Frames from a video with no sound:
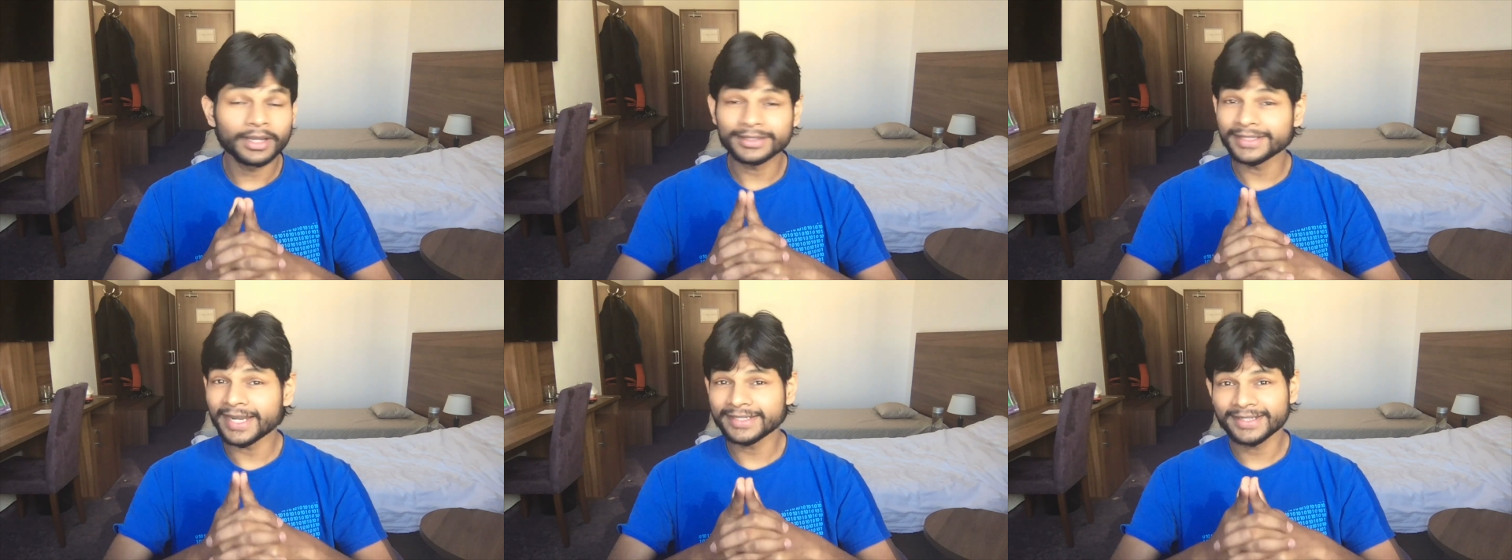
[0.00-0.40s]

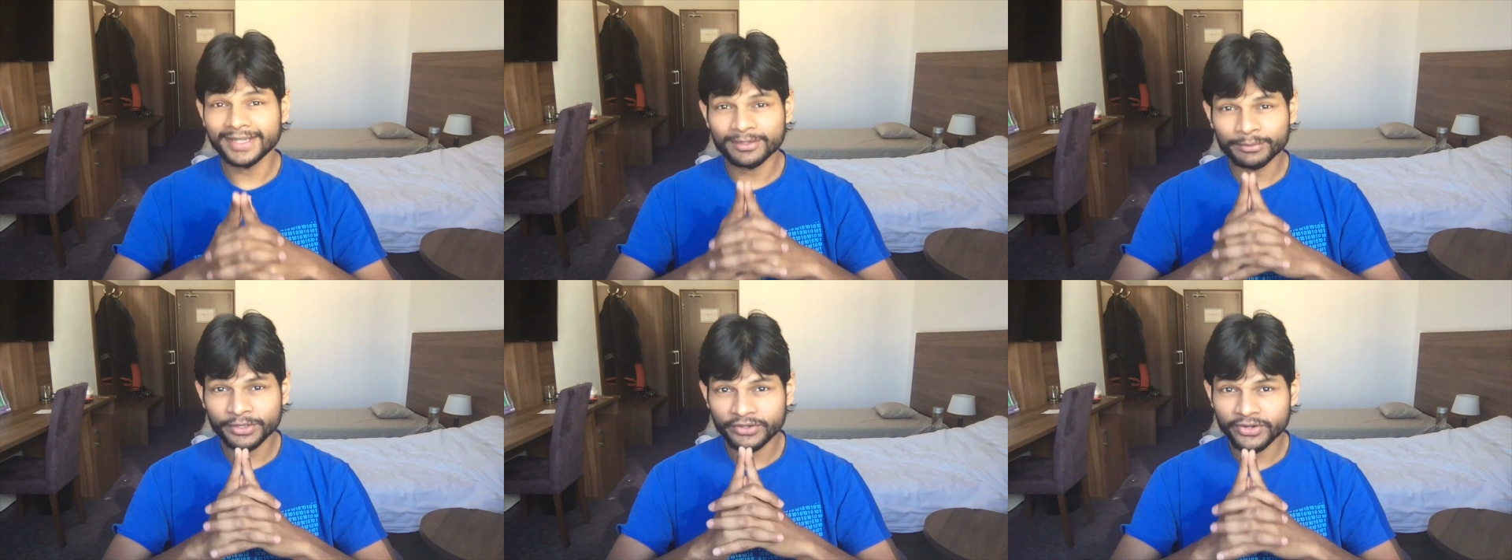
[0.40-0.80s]
And that
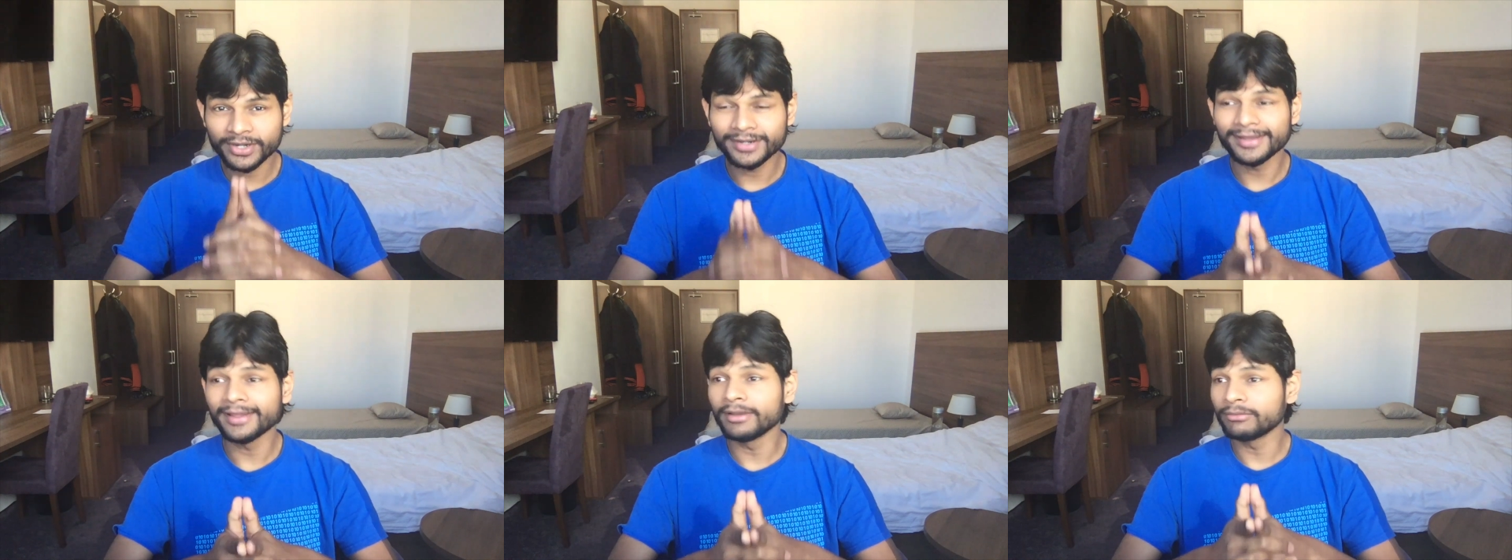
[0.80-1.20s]
can be
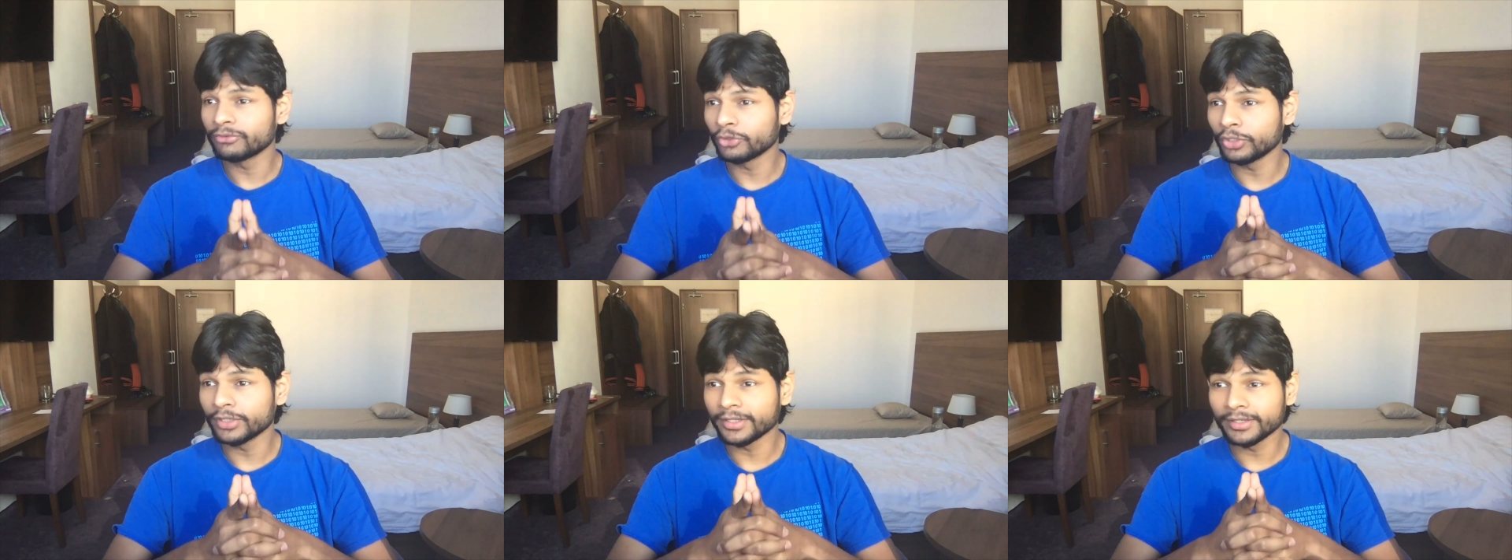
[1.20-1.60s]
really
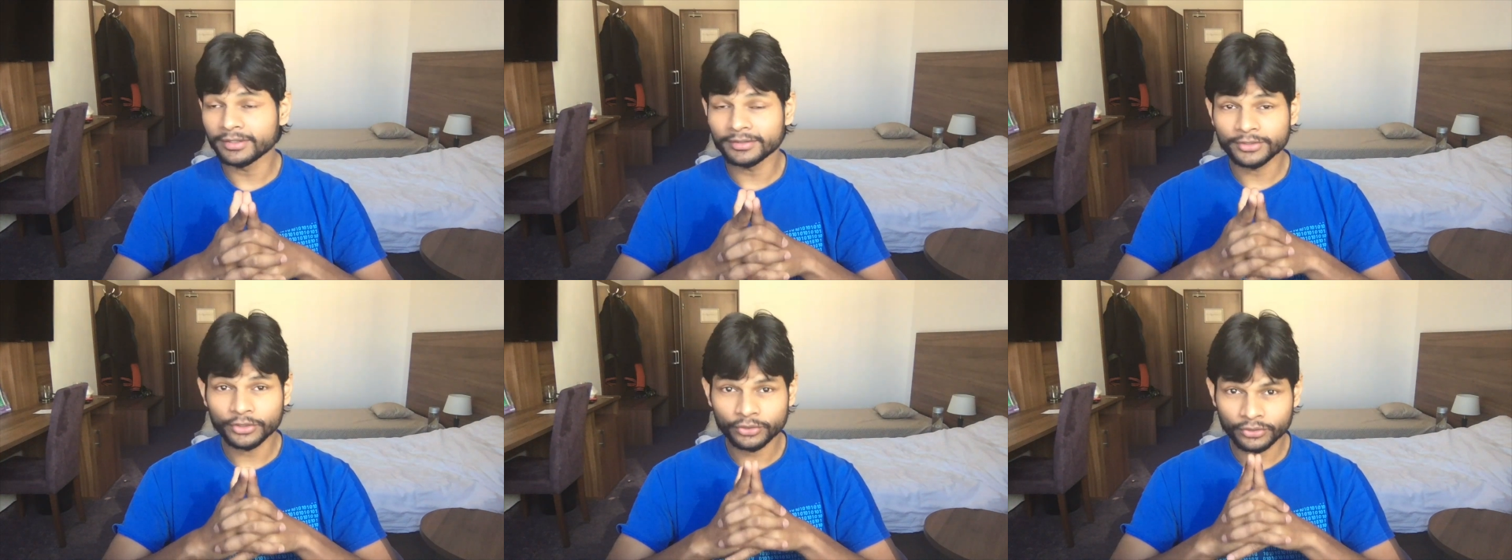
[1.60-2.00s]
helpful
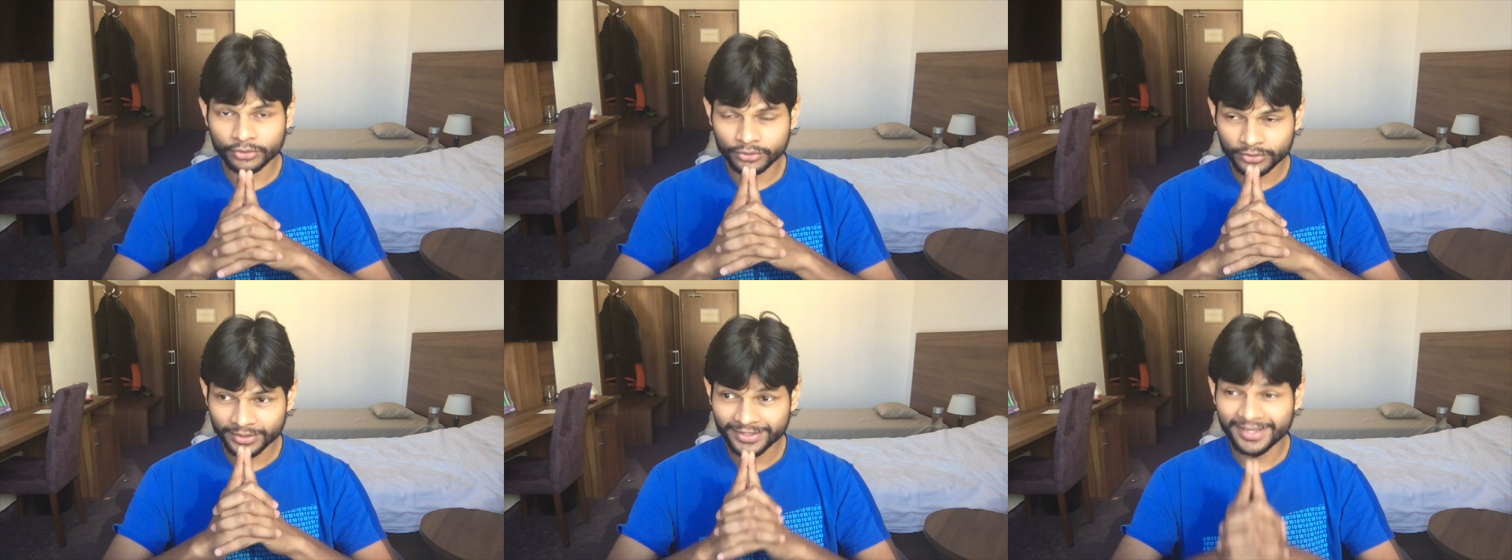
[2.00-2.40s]
in your
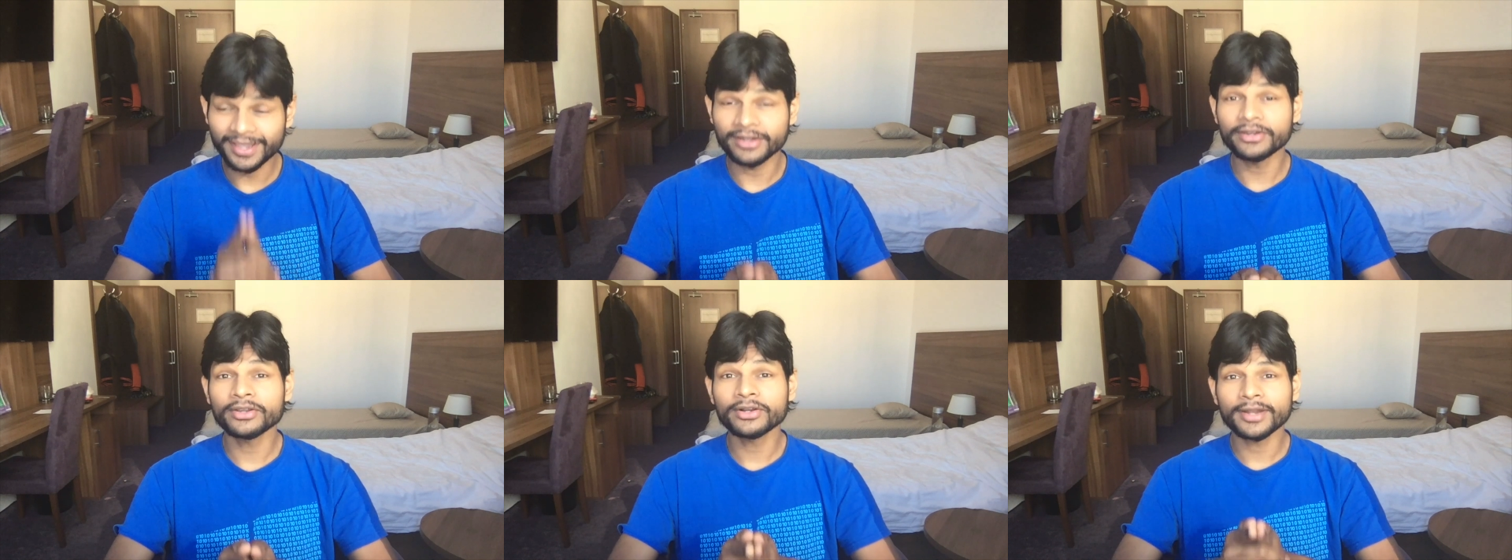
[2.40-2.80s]

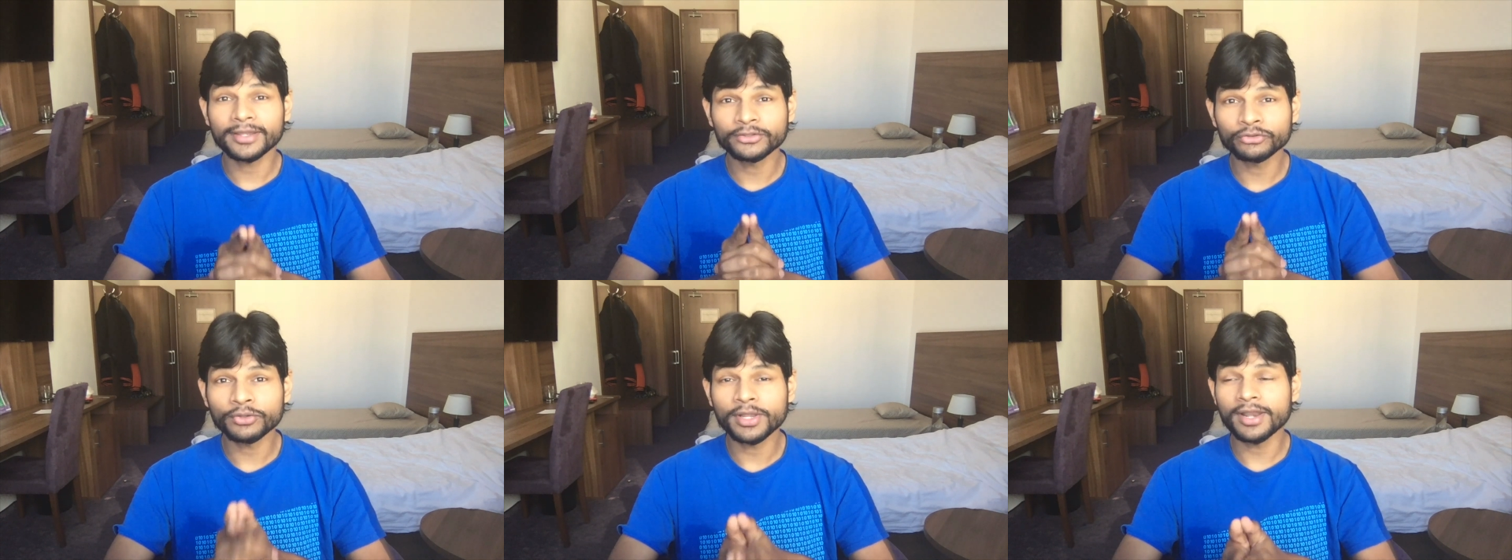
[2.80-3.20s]
career
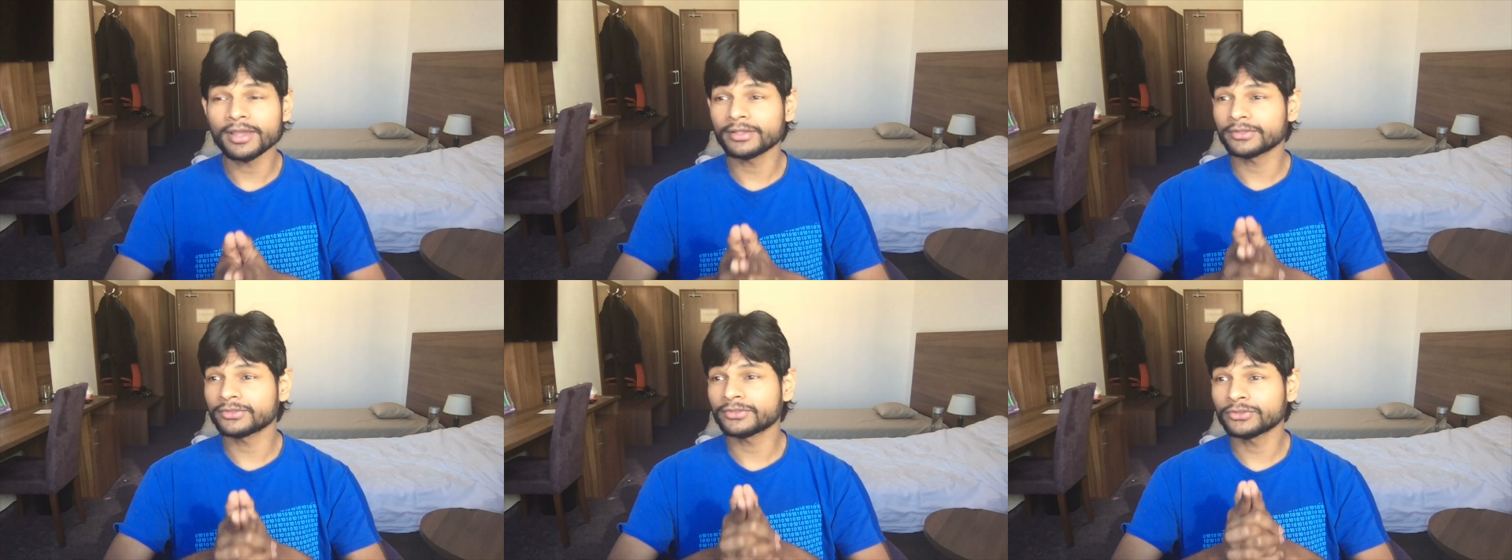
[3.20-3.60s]
as well
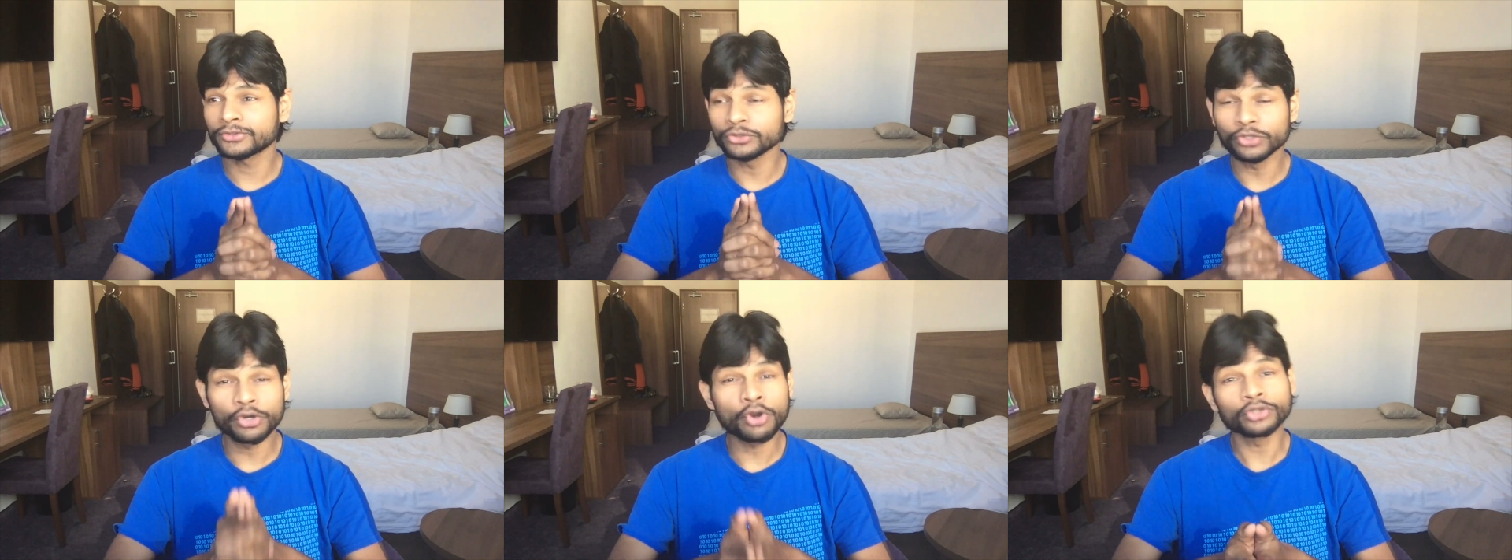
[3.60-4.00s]
as
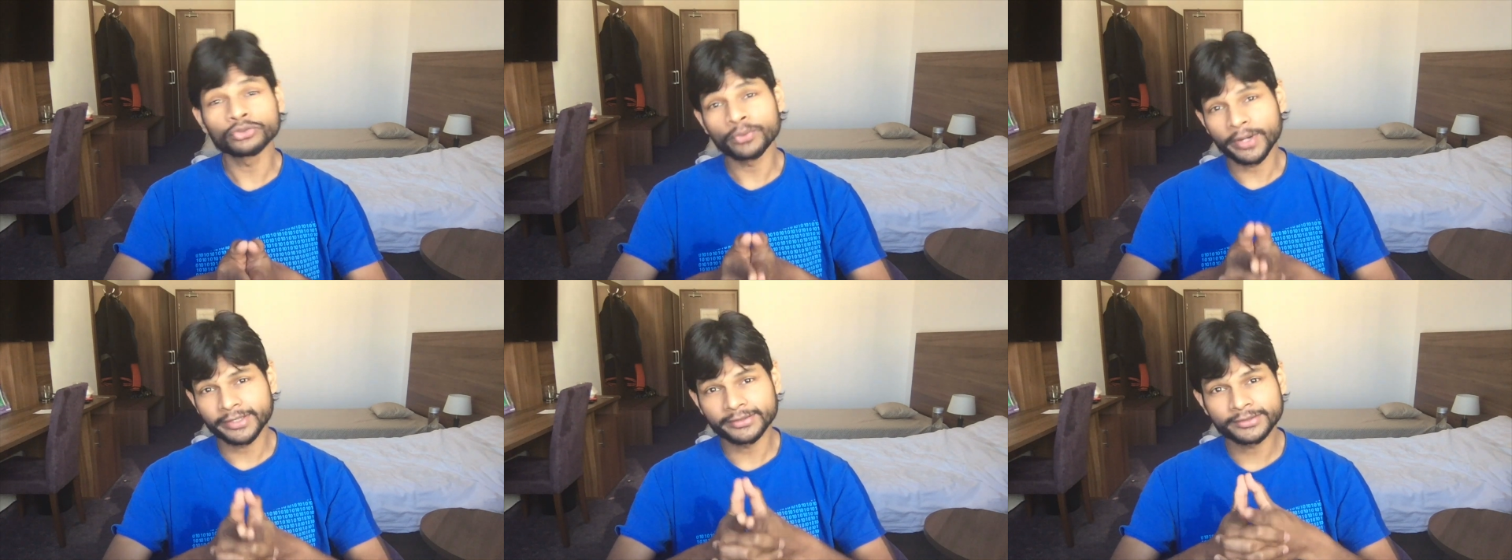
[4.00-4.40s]

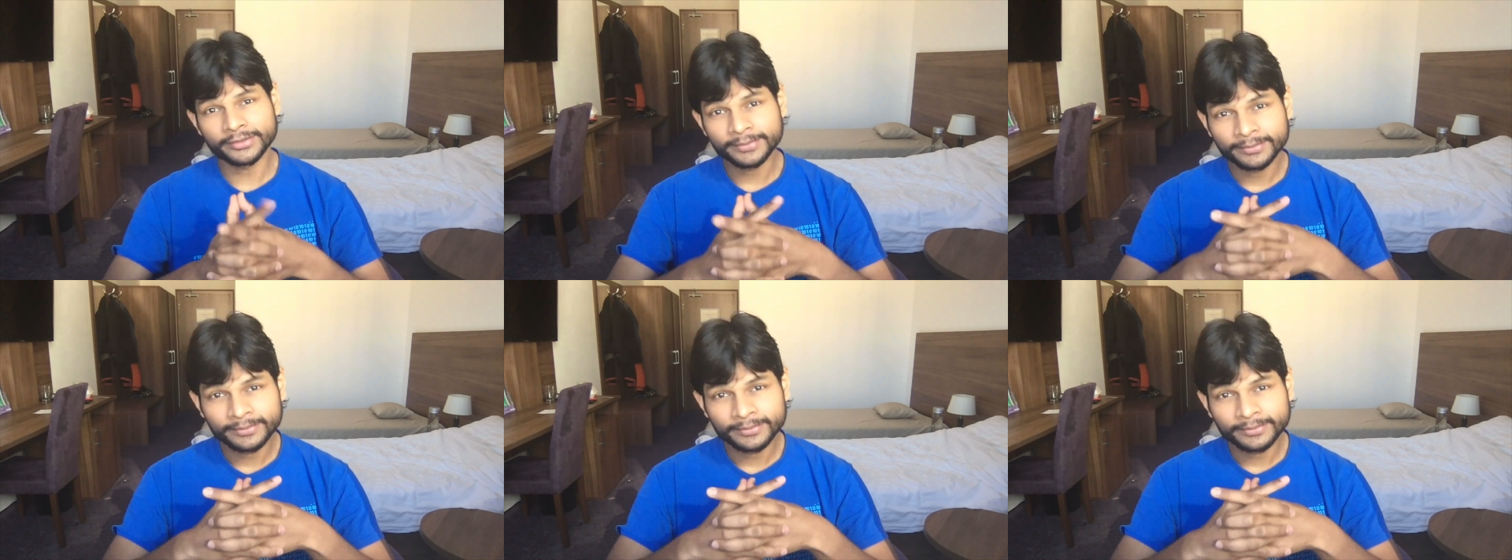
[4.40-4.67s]
growth-wise.